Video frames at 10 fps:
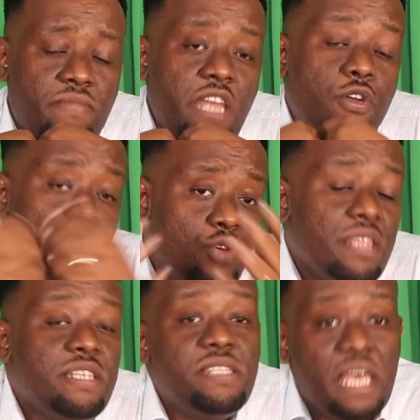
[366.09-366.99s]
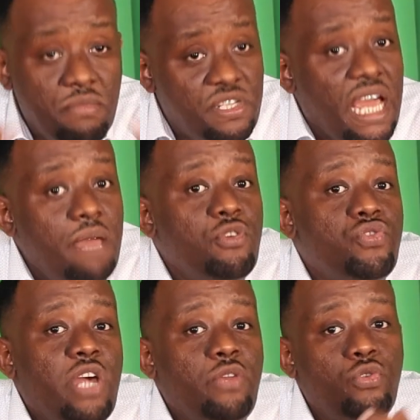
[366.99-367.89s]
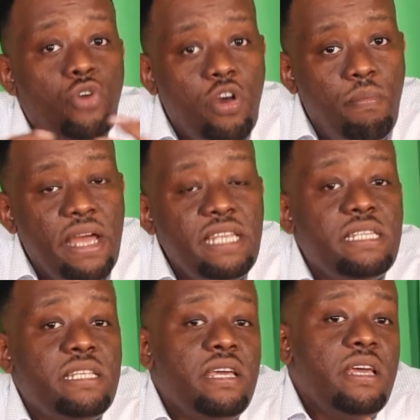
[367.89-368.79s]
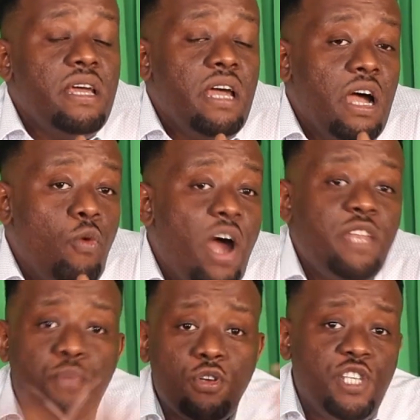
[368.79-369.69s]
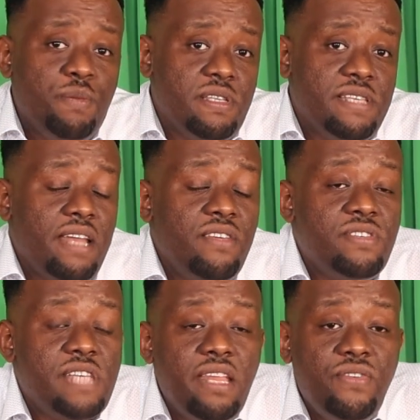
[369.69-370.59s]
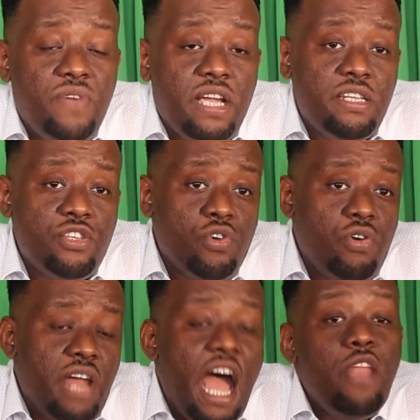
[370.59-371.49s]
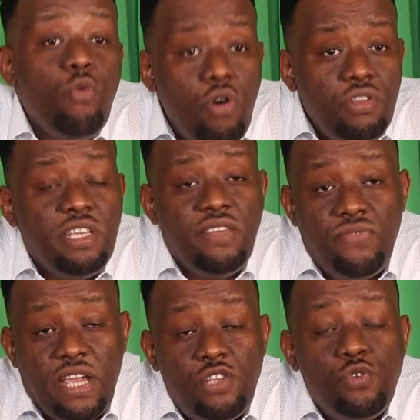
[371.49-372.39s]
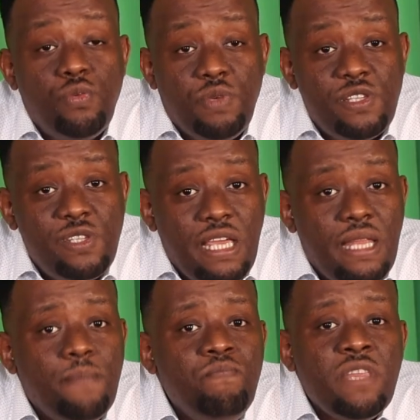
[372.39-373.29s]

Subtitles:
And also at the same time, you try to document what possible side effects or unwanted effects should be seen.